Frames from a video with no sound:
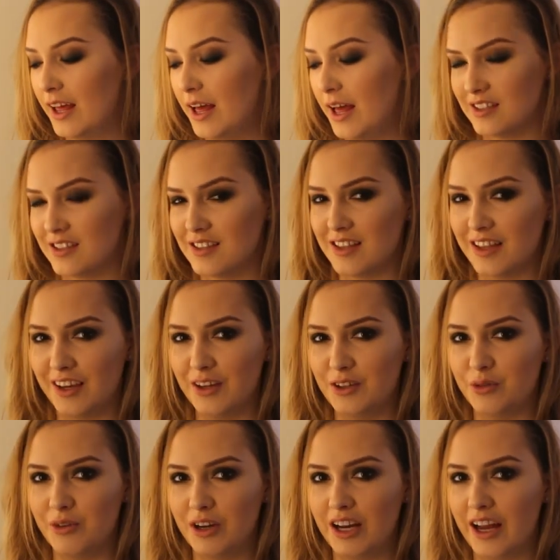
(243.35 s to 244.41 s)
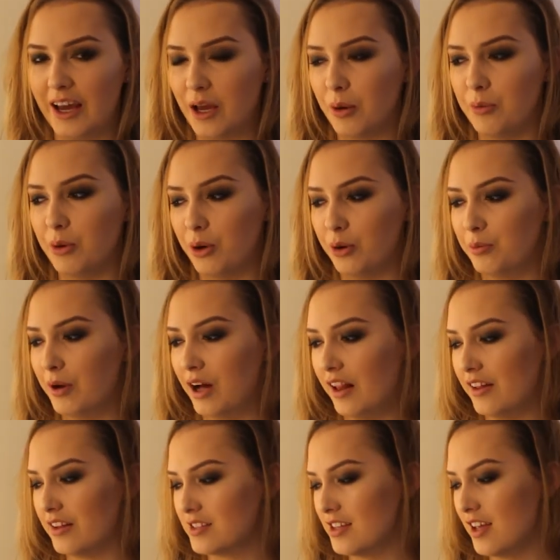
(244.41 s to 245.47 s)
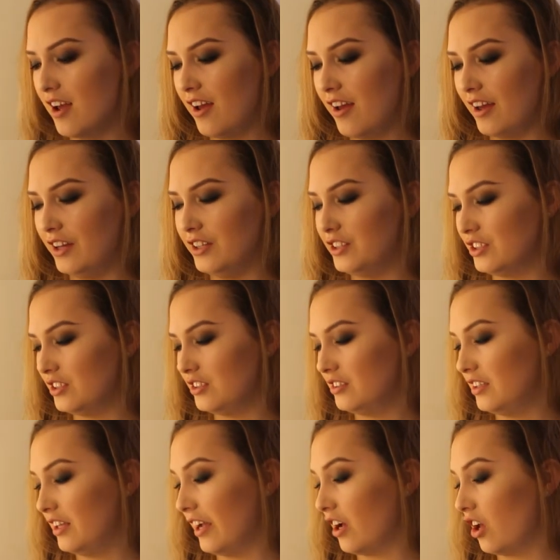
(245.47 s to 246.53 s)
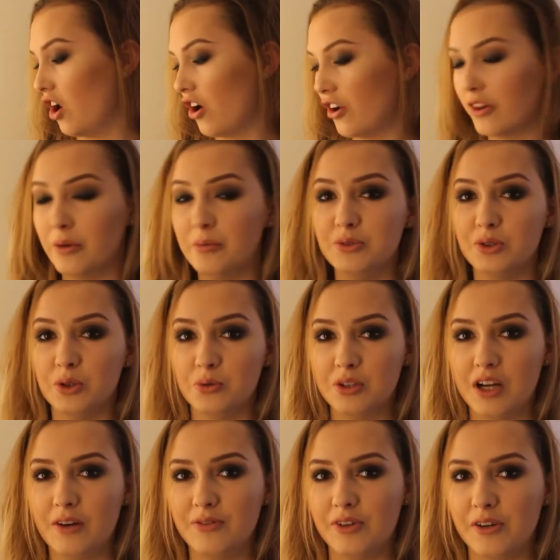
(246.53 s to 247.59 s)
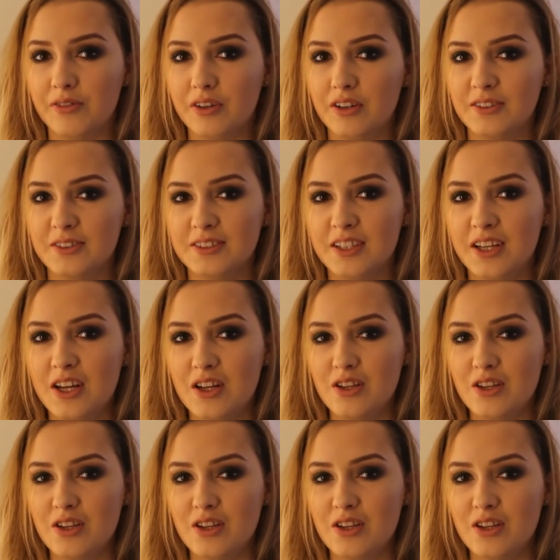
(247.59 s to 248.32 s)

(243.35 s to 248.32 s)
That's the thing I don't really like about palettes, is a lot of them don't have refills,